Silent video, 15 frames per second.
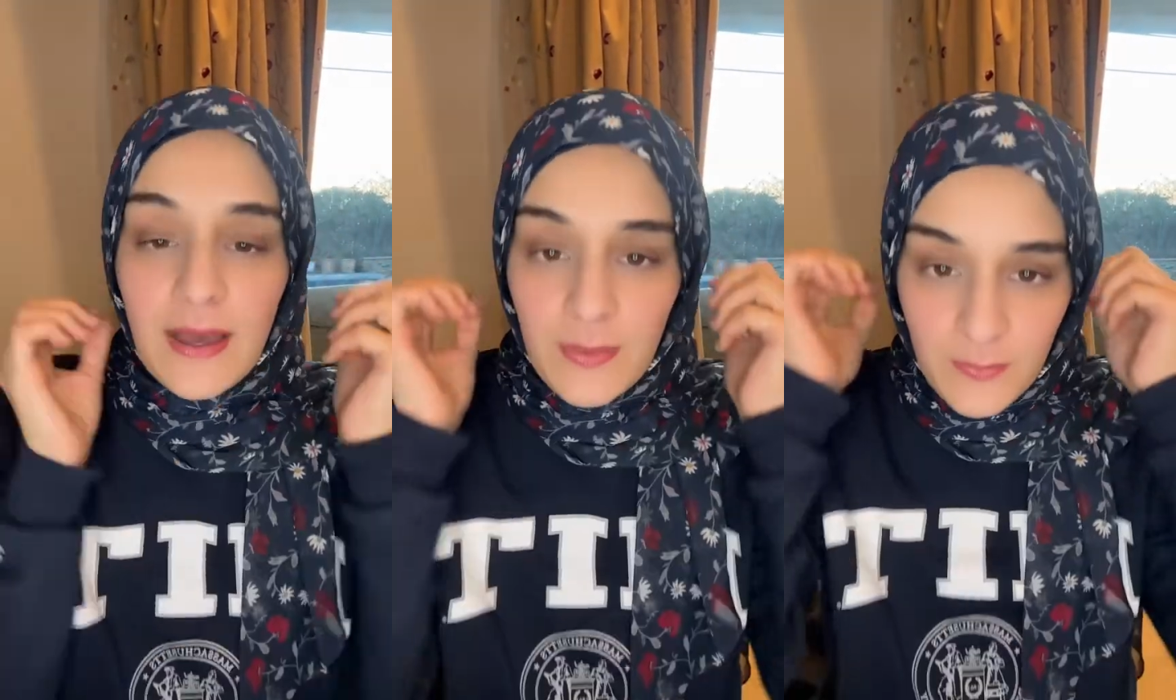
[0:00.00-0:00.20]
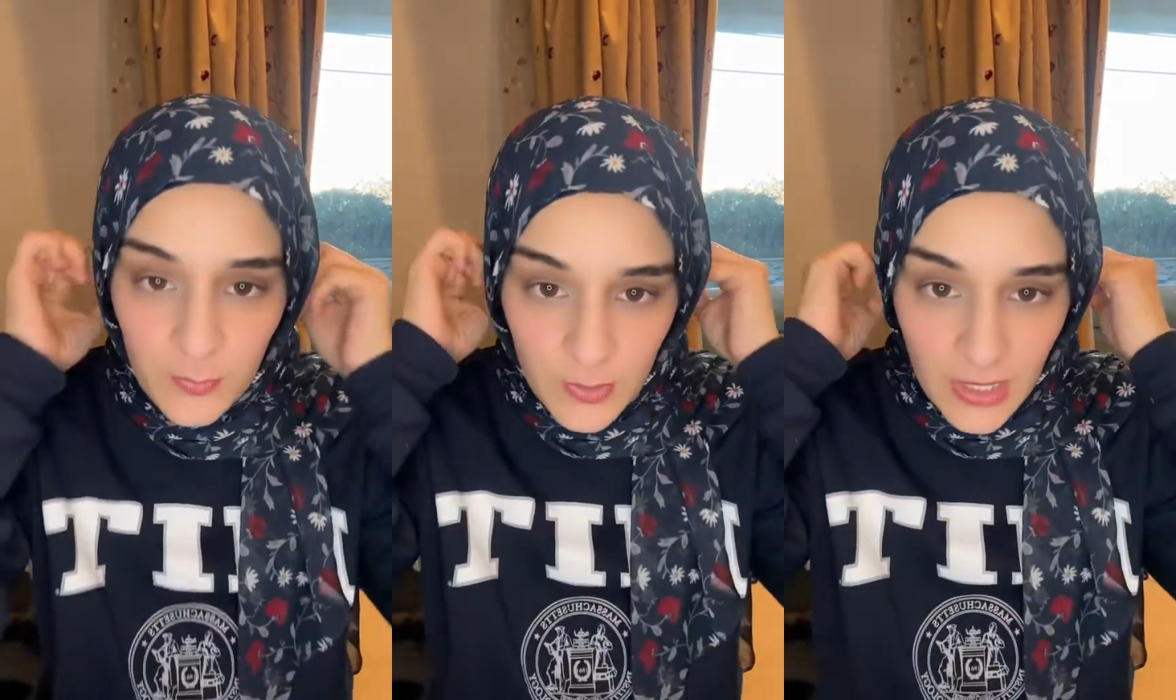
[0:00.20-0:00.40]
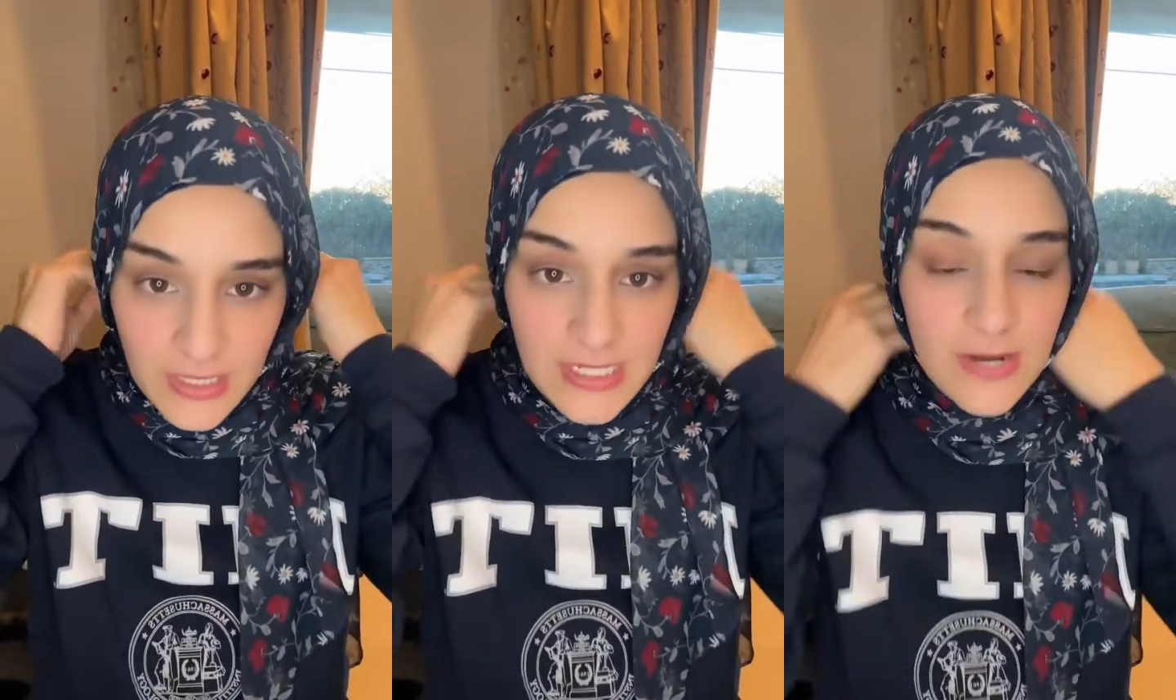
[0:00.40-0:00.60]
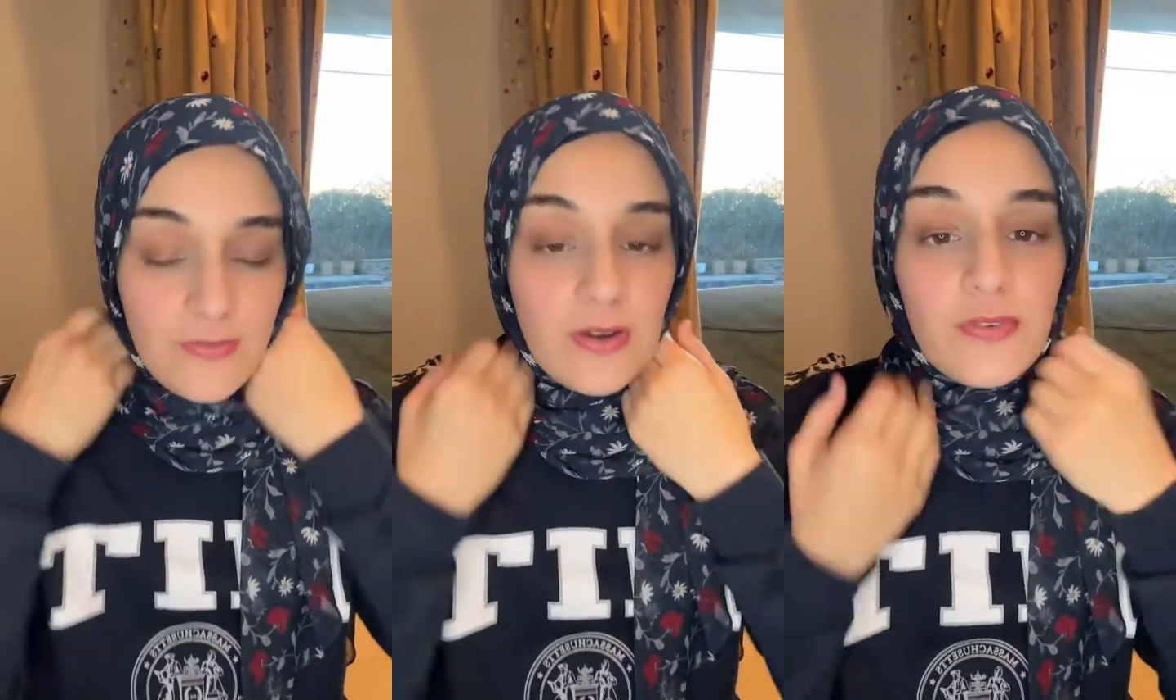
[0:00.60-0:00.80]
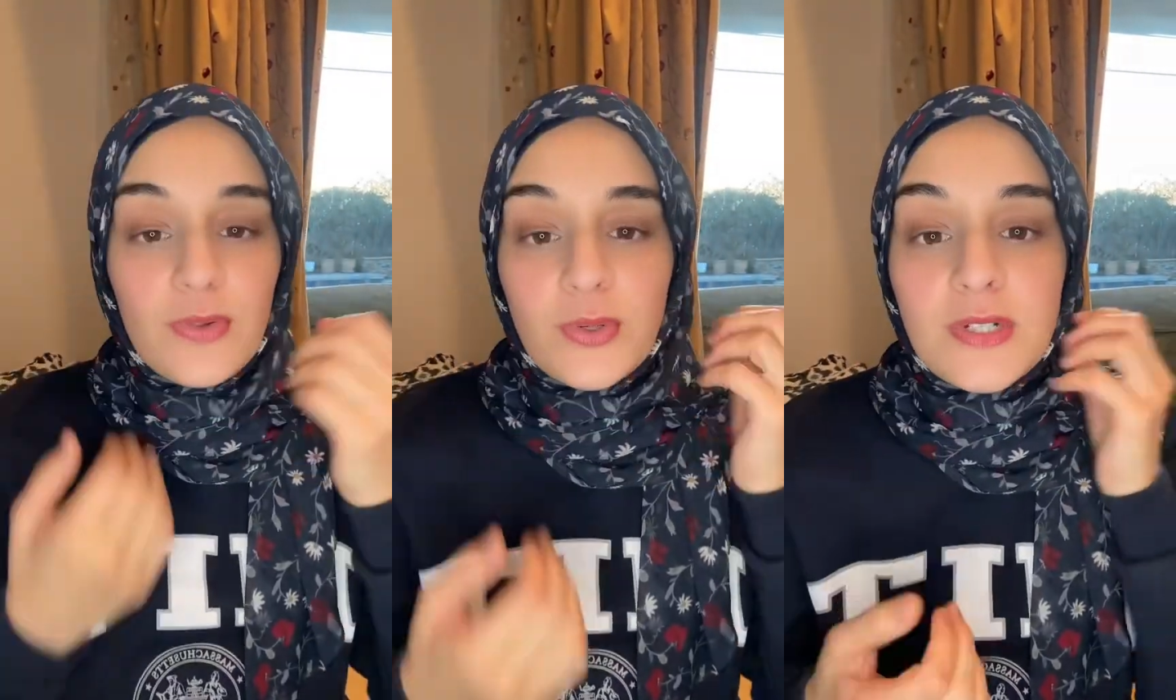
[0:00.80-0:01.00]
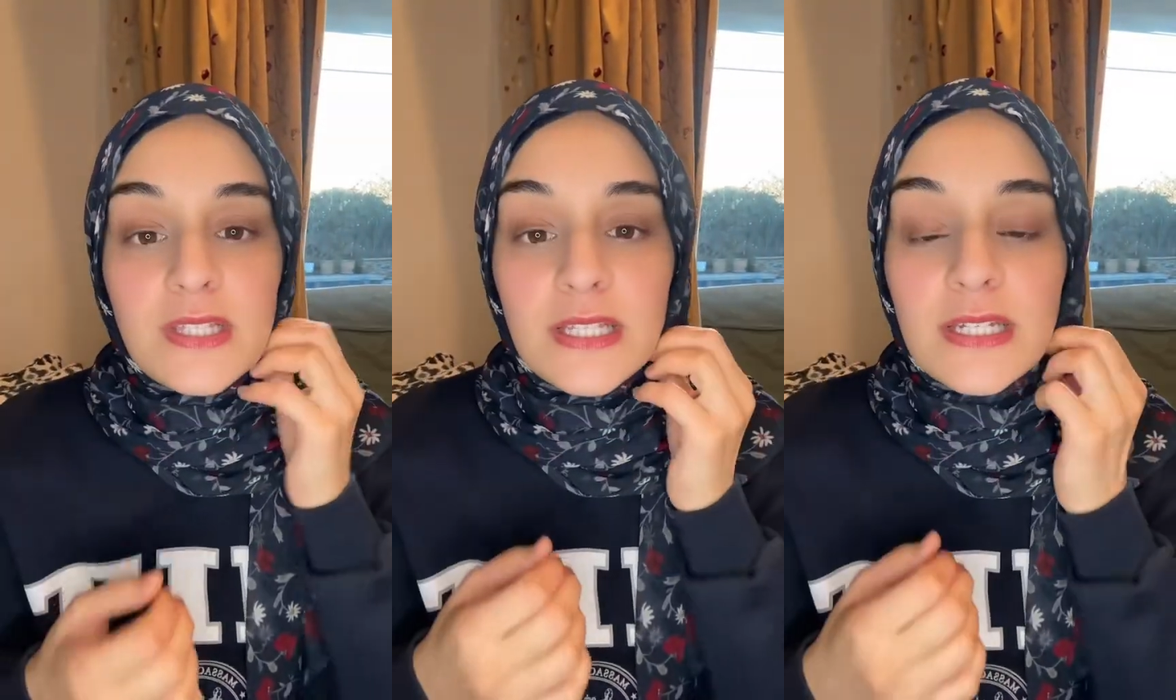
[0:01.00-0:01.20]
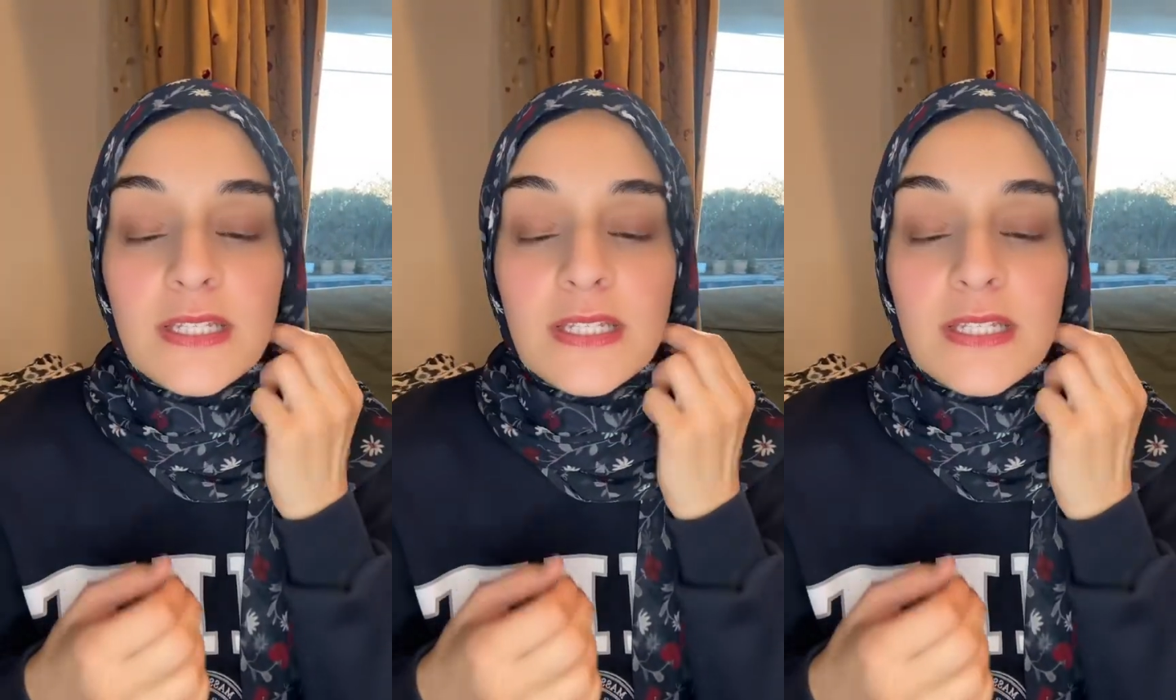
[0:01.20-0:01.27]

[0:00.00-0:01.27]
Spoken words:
We like to have our floors clean,